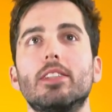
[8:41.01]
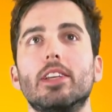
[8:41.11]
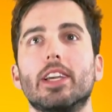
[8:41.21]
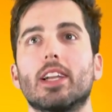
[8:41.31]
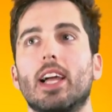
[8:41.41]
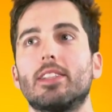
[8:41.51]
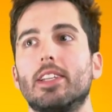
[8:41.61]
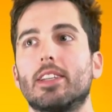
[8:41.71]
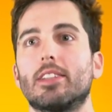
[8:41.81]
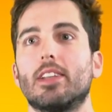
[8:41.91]
So your
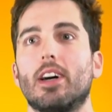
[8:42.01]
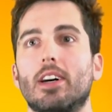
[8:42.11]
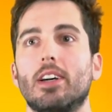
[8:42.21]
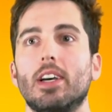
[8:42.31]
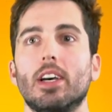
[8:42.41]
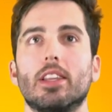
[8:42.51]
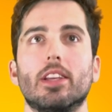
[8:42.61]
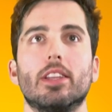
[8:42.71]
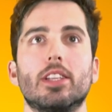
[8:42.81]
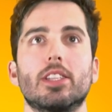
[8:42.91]
classics are
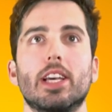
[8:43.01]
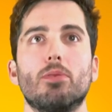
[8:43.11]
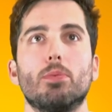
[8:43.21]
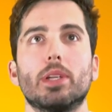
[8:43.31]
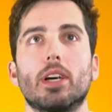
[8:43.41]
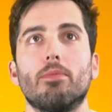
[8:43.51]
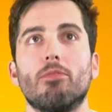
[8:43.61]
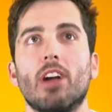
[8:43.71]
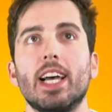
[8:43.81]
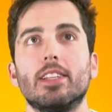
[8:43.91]
that the skin will become
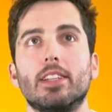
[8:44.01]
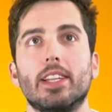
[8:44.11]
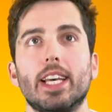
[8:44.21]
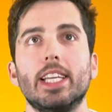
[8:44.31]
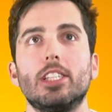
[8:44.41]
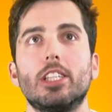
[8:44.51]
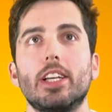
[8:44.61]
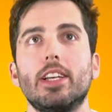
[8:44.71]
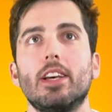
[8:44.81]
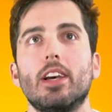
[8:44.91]
red and itchy,